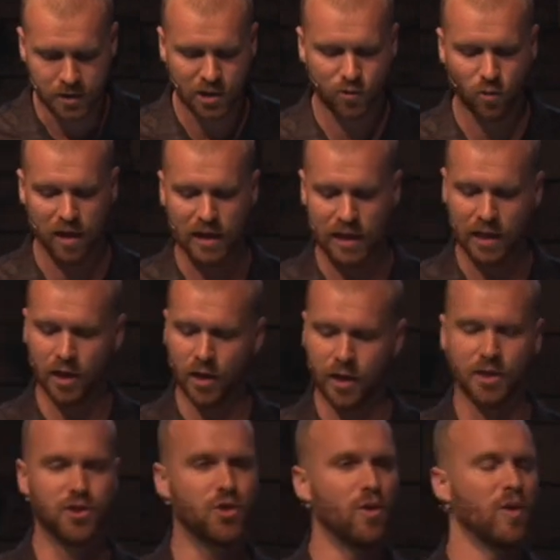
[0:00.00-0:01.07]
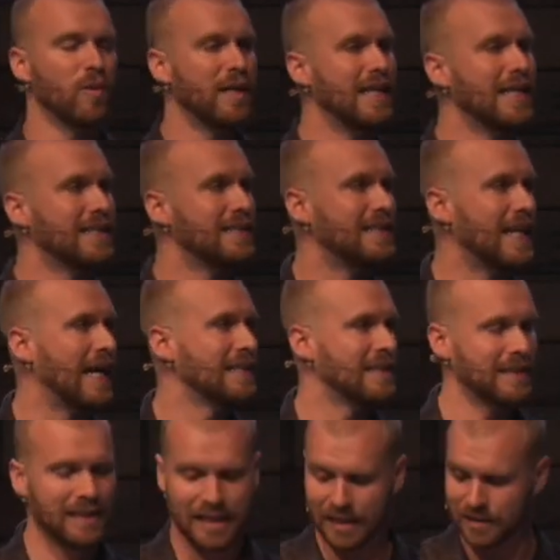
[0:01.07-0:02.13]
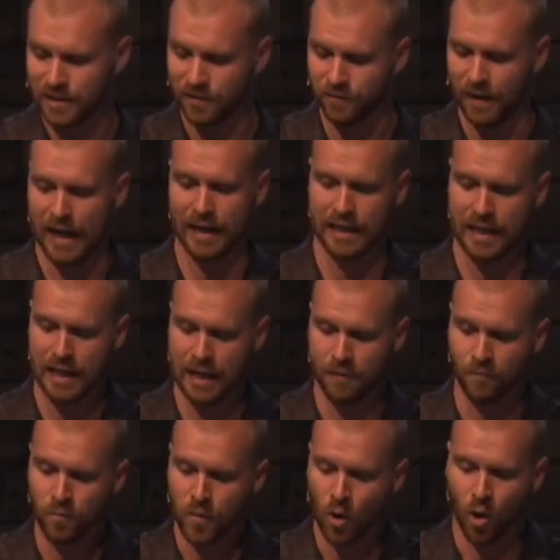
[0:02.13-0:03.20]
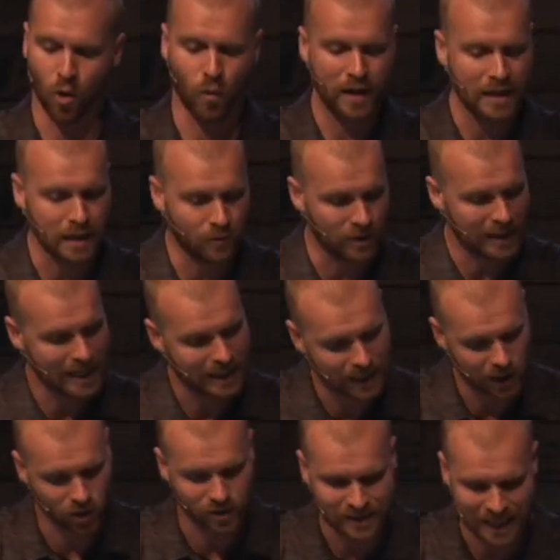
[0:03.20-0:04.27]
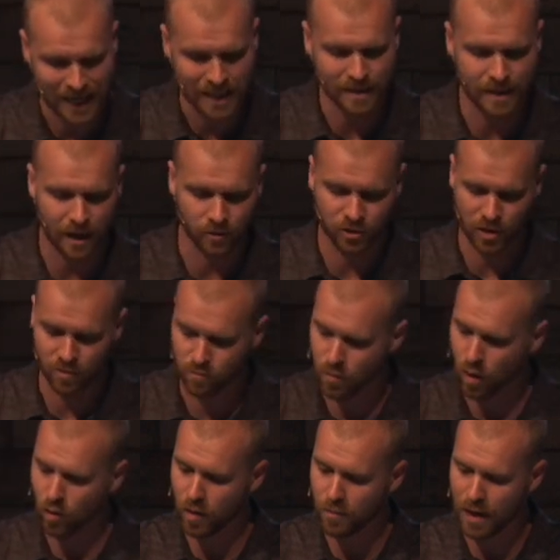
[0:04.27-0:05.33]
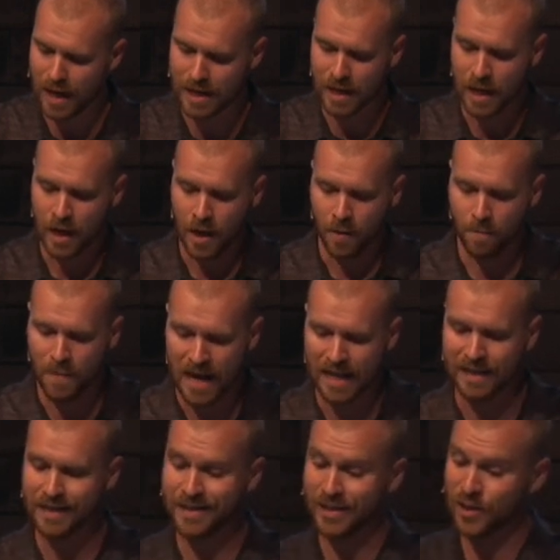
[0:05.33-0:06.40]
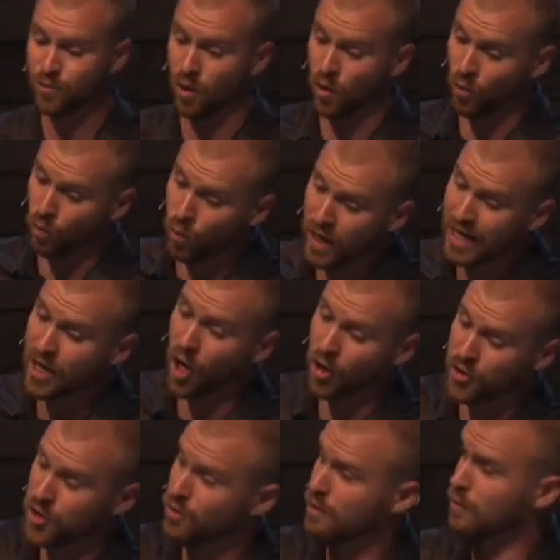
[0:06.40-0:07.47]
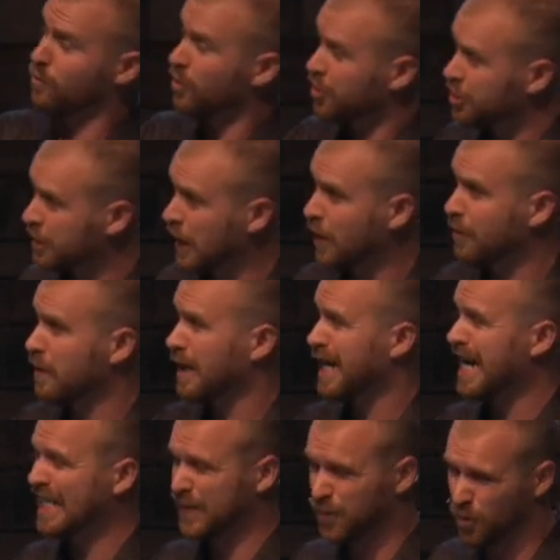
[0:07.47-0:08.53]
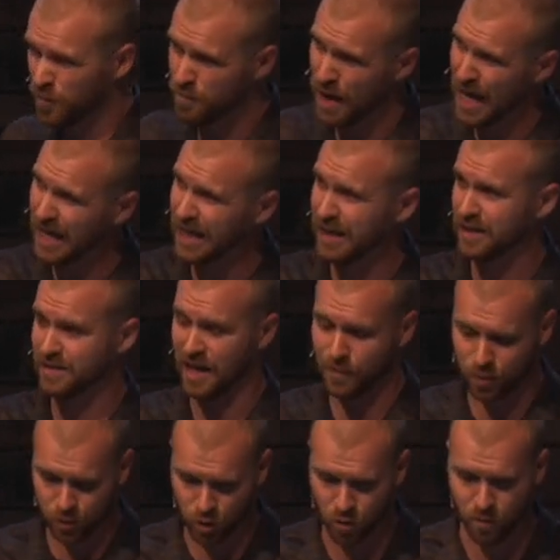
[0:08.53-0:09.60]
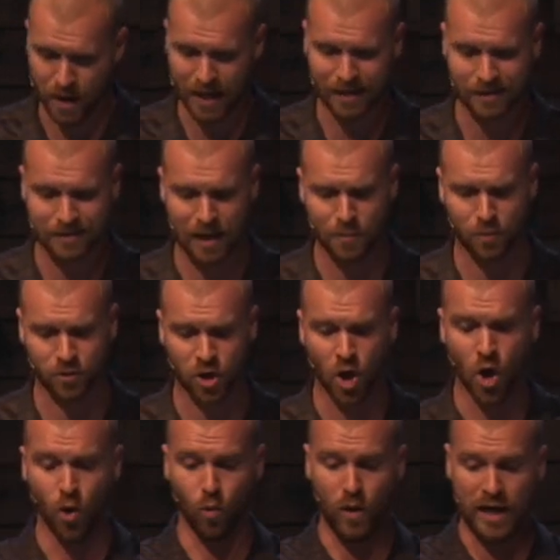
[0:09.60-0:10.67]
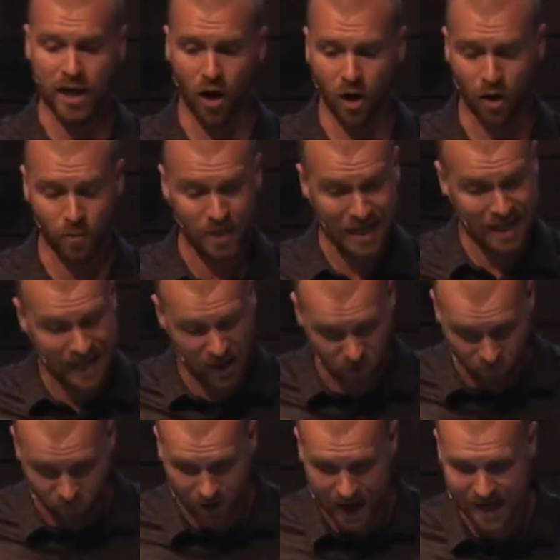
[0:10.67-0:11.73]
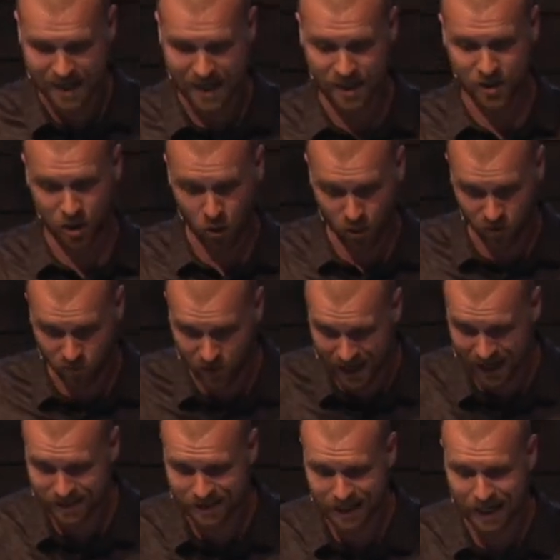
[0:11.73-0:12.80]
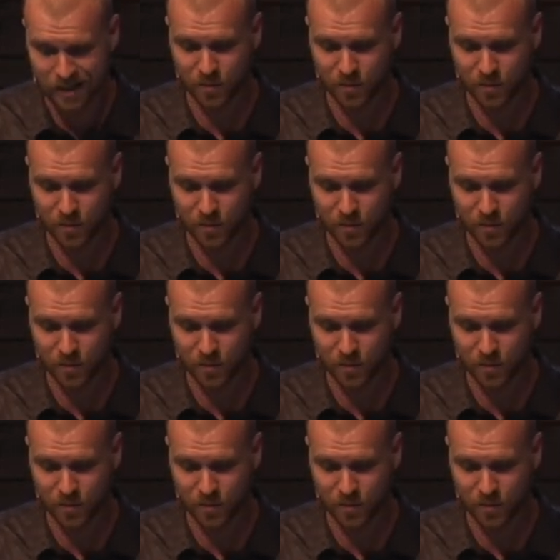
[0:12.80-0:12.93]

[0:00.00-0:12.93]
is what Ehud is doing when he assassinates the fat king or when they kill 10,000 Moabite men. This is what we are doing when we're sharing the gospel and making disciples who make disciples. We are being invited to advance God's